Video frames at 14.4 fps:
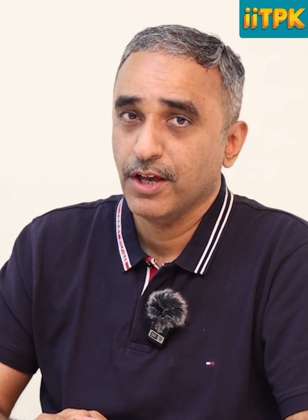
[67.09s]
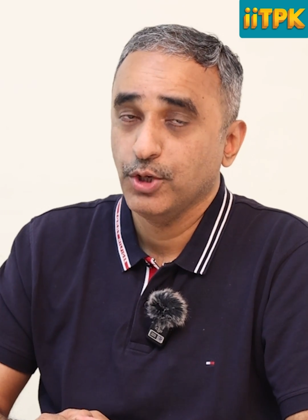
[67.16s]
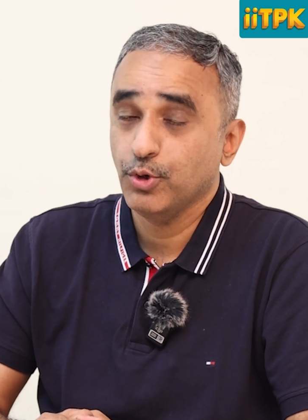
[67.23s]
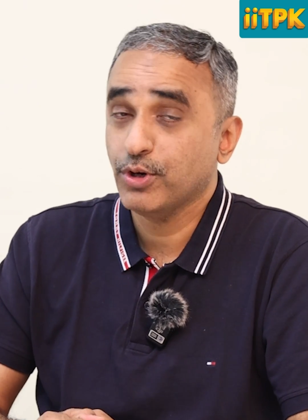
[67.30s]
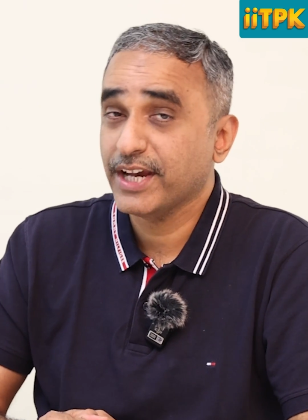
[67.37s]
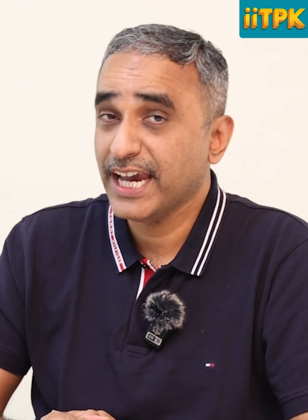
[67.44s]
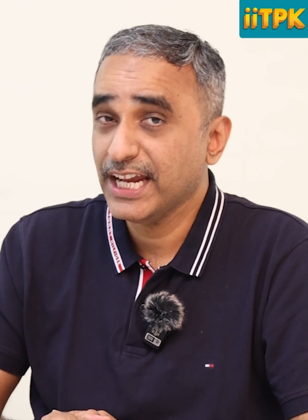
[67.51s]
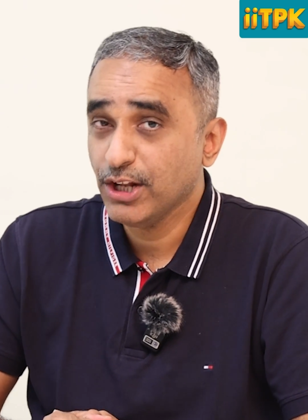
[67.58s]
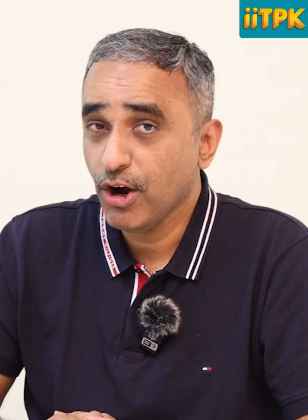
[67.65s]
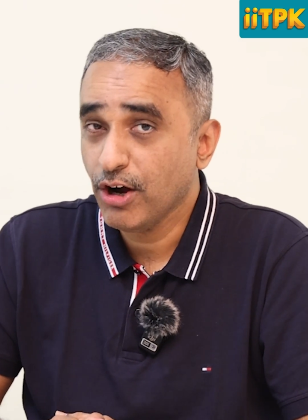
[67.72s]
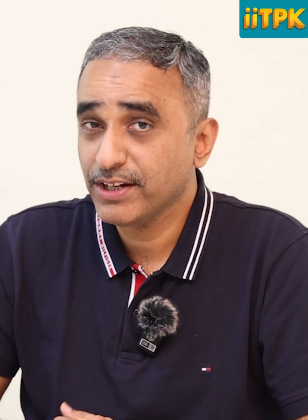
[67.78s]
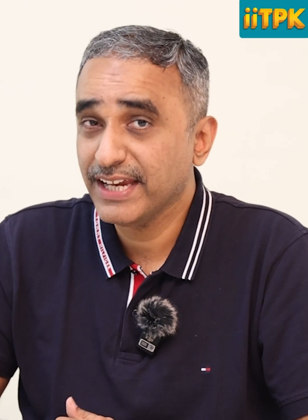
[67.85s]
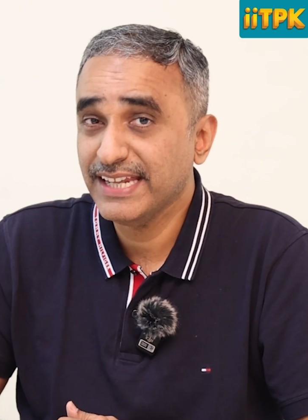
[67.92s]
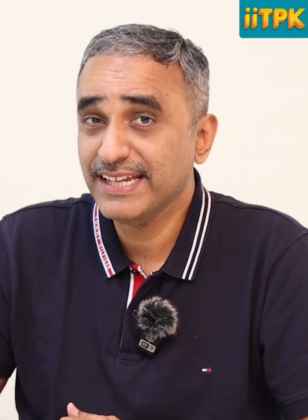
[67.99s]
you
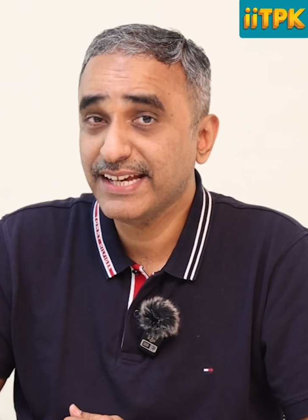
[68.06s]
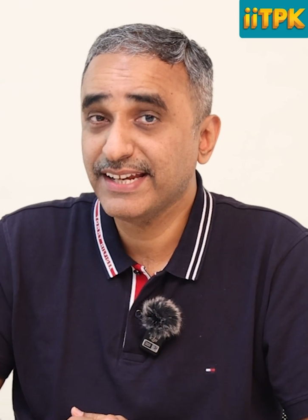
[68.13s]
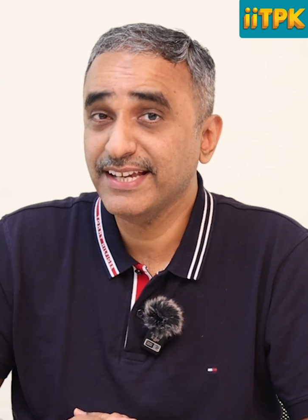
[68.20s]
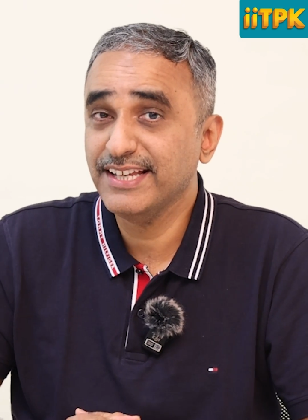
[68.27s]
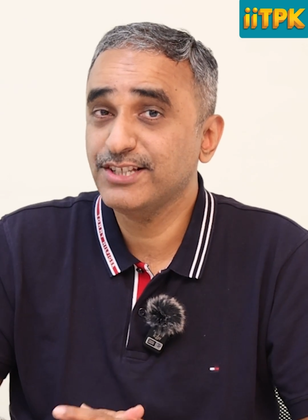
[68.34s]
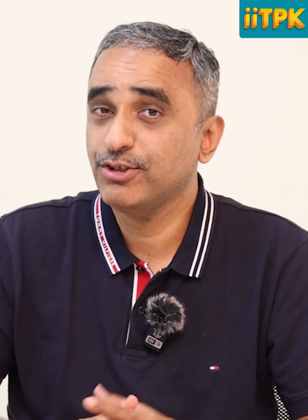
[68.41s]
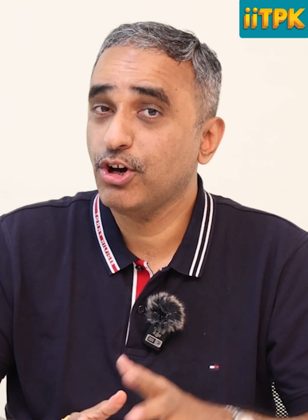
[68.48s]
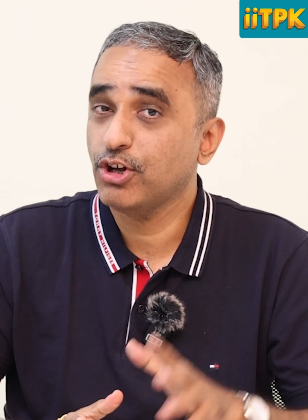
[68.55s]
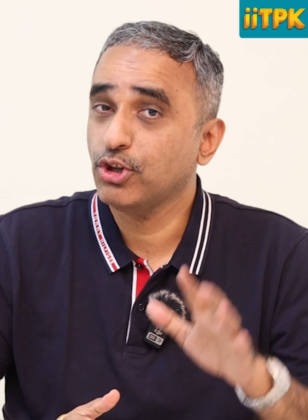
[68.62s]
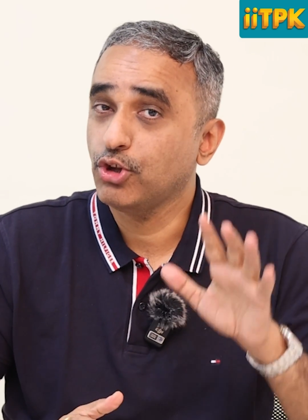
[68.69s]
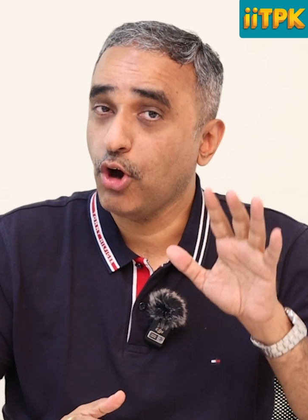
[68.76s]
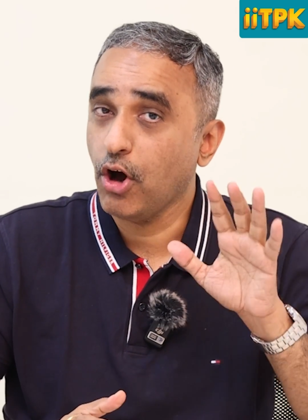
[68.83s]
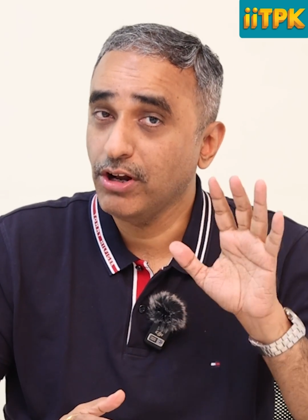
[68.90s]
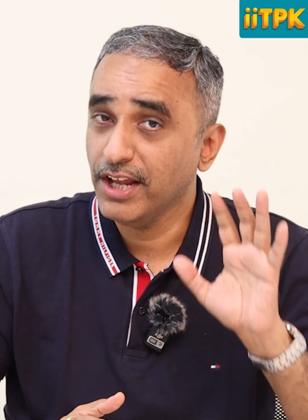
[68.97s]
cannot increase your
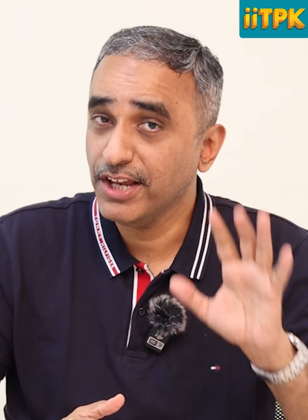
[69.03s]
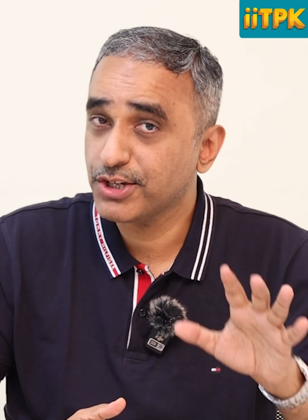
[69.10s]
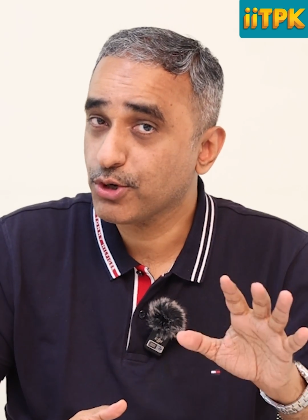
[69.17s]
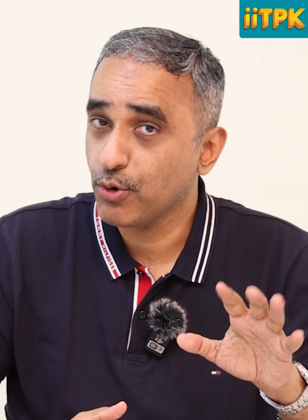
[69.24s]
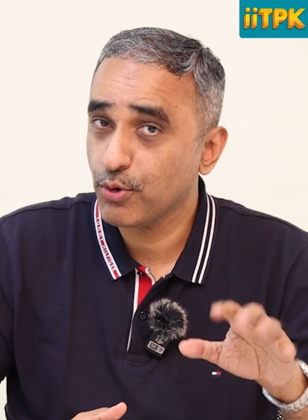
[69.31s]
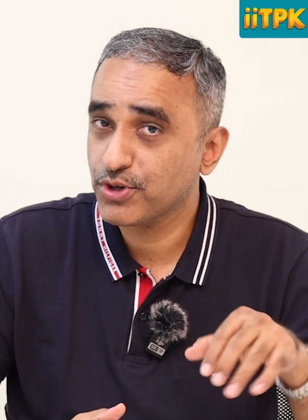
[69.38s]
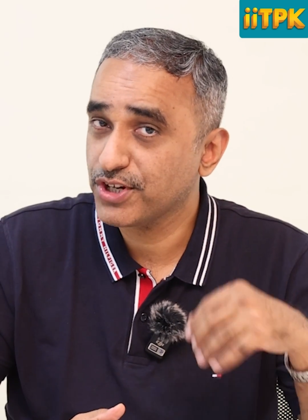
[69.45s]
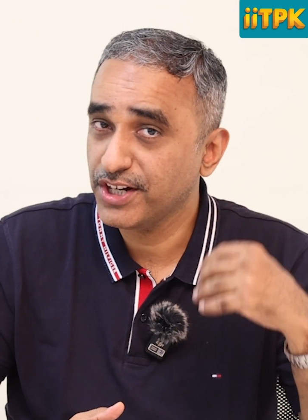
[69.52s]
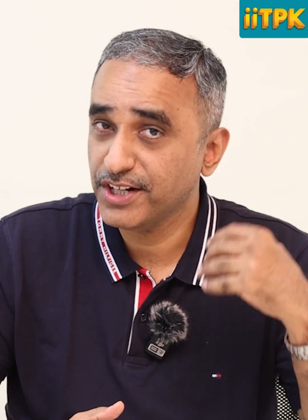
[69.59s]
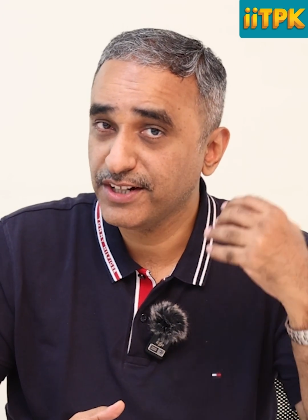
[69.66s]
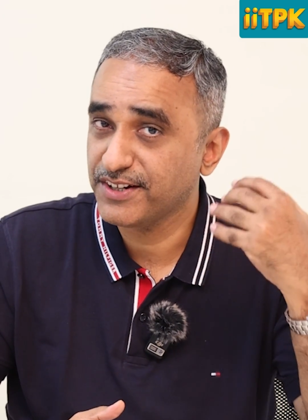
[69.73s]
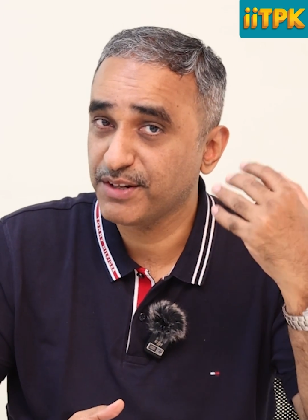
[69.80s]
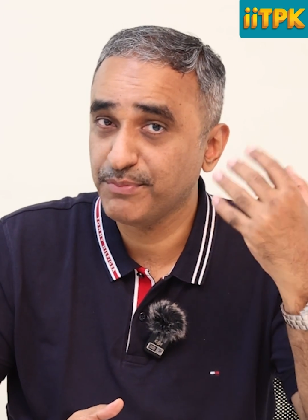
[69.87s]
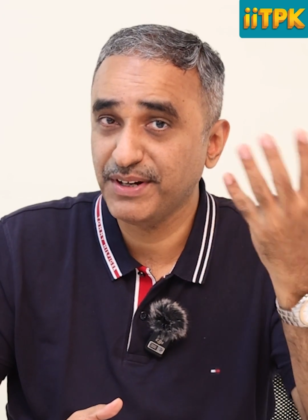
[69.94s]
knowledge
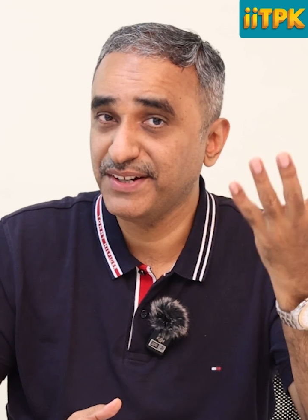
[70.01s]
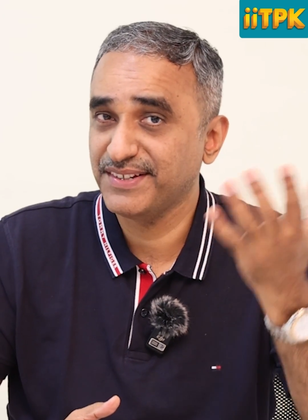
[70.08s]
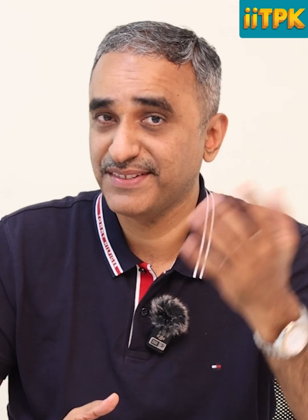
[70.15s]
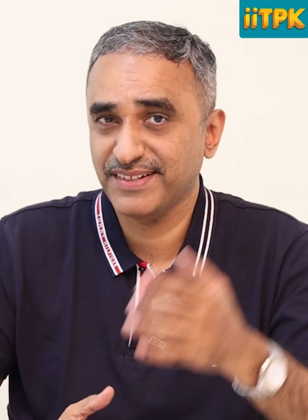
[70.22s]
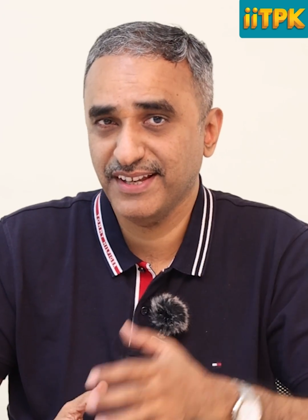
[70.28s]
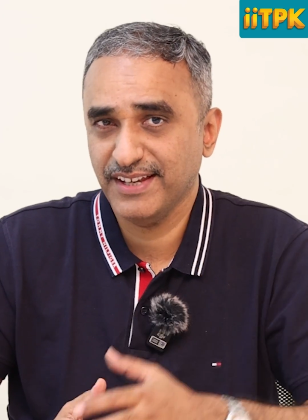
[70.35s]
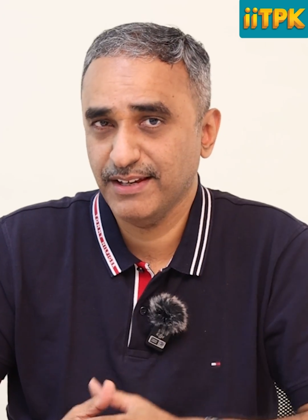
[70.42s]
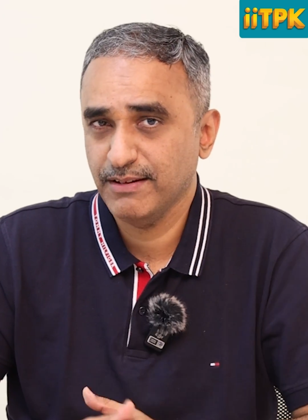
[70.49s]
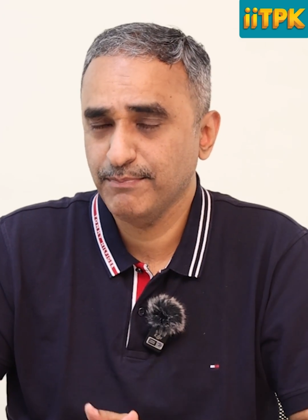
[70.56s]
quotient tremendously.